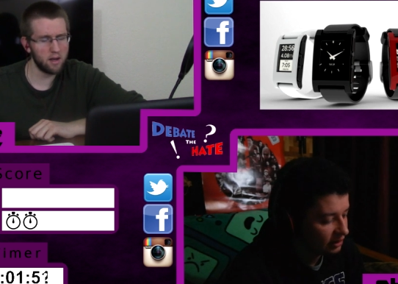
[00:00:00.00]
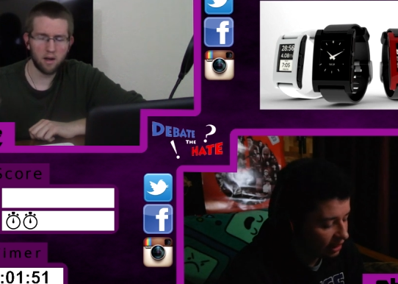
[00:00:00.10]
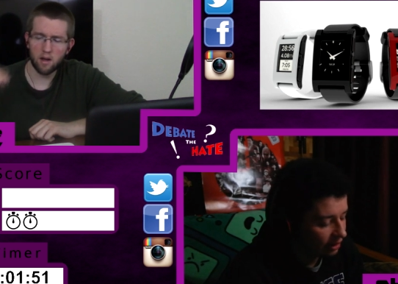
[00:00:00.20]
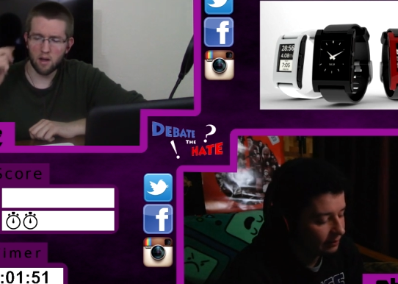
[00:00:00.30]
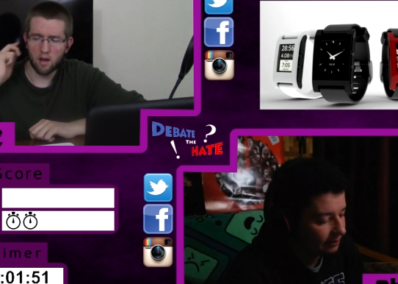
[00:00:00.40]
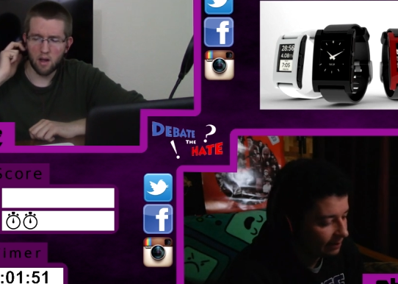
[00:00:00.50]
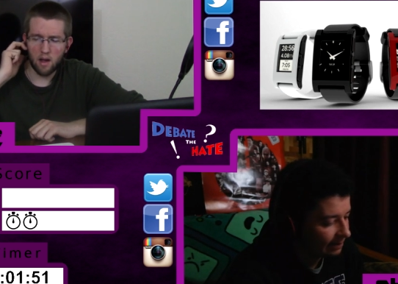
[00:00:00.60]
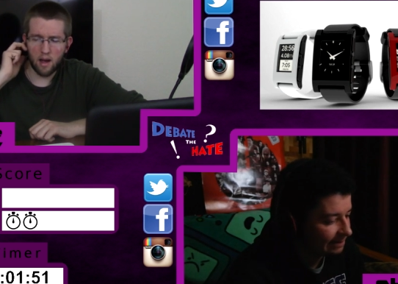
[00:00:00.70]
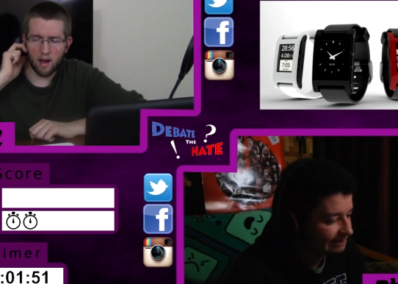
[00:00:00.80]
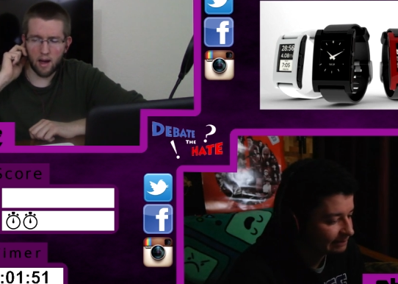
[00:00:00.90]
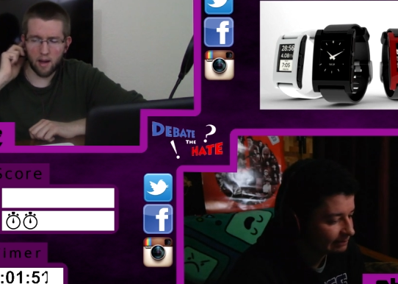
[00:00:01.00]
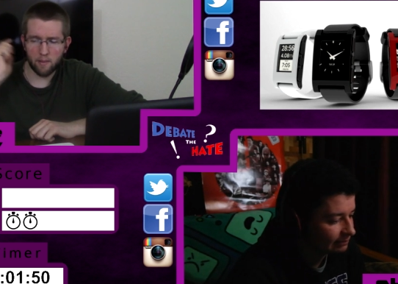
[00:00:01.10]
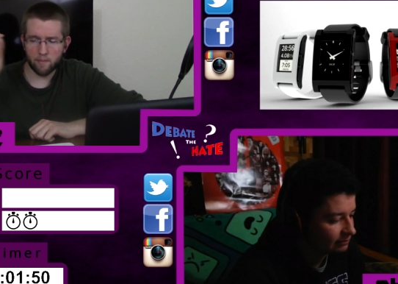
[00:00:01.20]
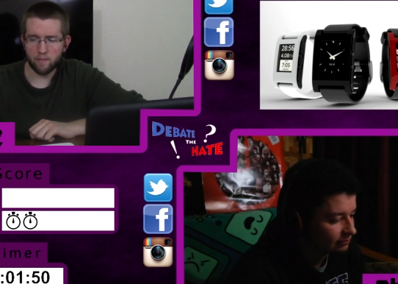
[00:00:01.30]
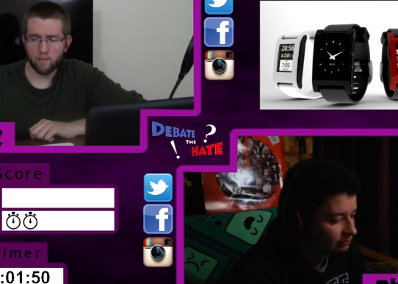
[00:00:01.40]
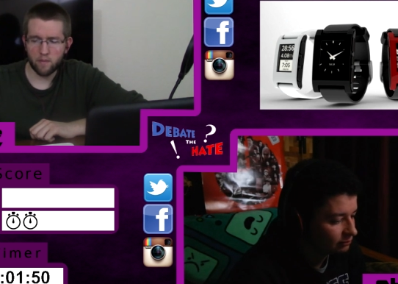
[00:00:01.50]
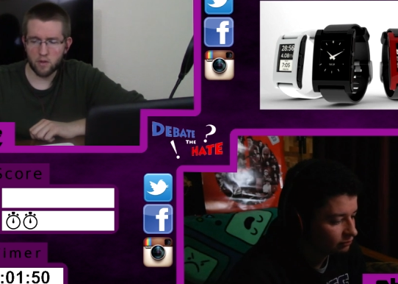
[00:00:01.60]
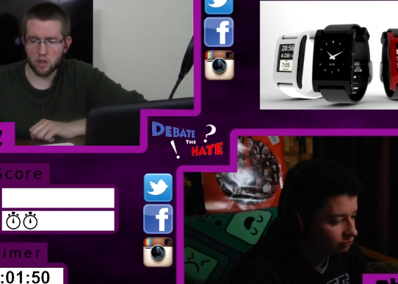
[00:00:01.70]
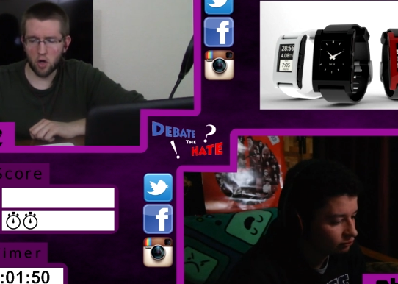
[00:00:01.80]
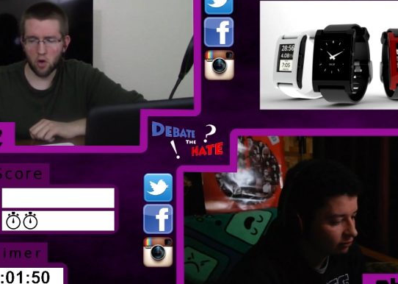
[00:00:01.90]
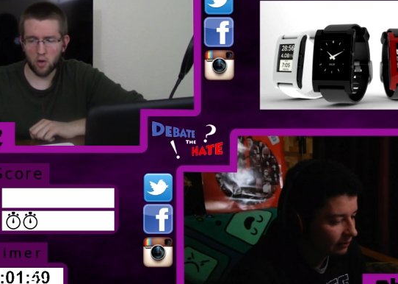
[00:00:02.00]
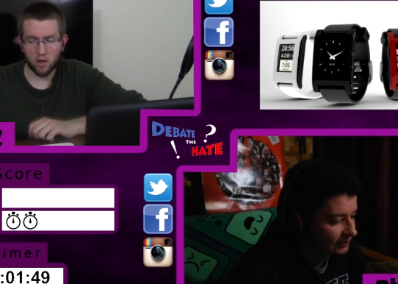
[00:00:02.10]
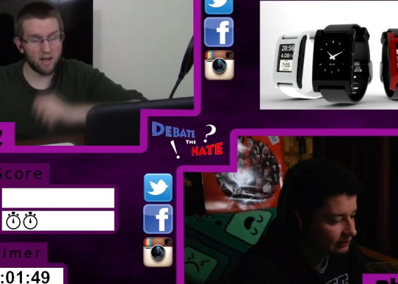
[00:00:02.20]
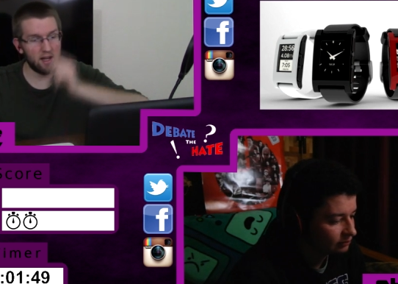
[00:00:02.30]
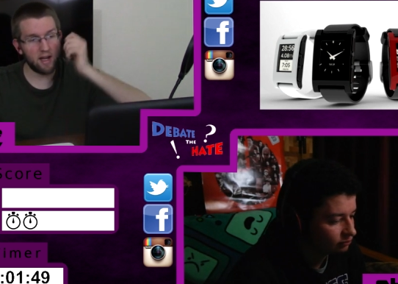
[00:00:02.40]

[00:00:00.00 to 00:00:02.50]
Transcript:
Speaker 1: Yeah. Um, so you're getting